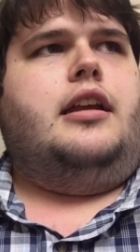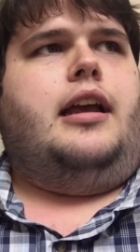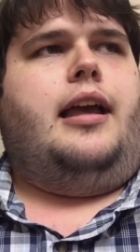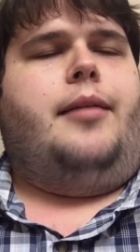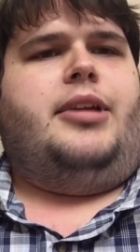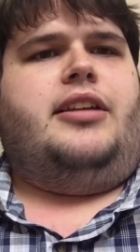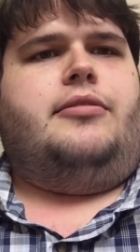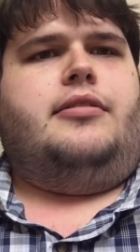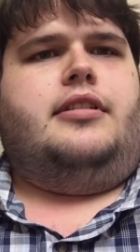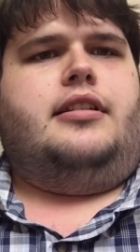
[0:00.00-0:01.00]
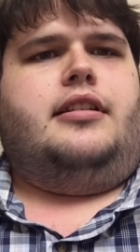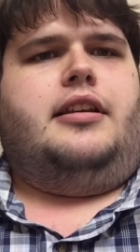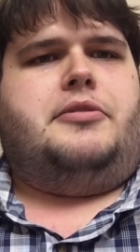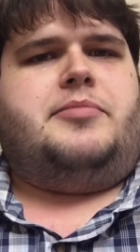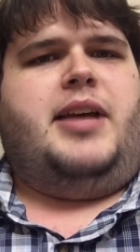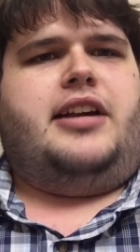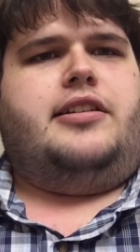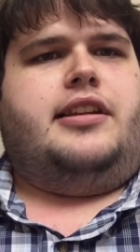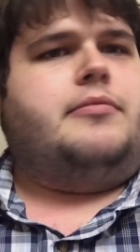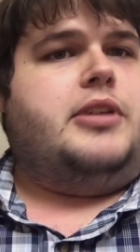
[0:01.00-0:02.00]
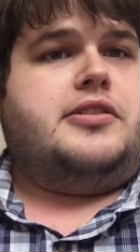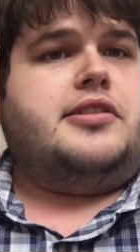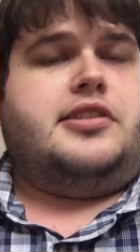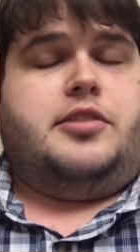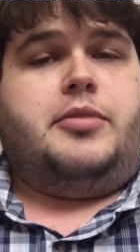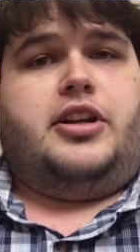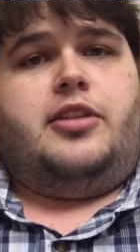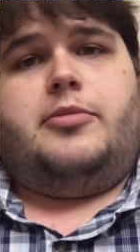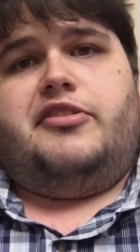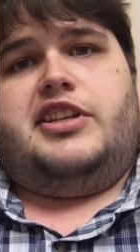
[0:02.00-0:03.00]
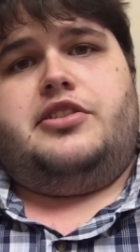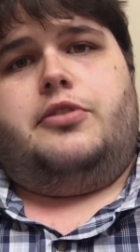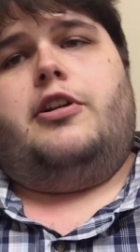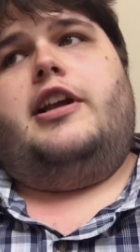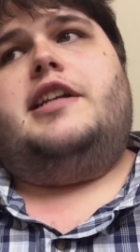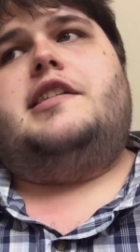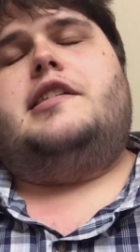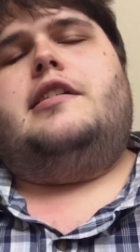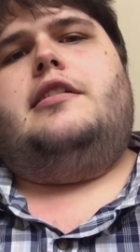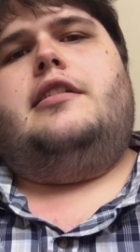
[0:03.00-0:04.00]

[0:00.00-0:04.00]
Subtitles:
I mean, it was better than most superhero movie stories.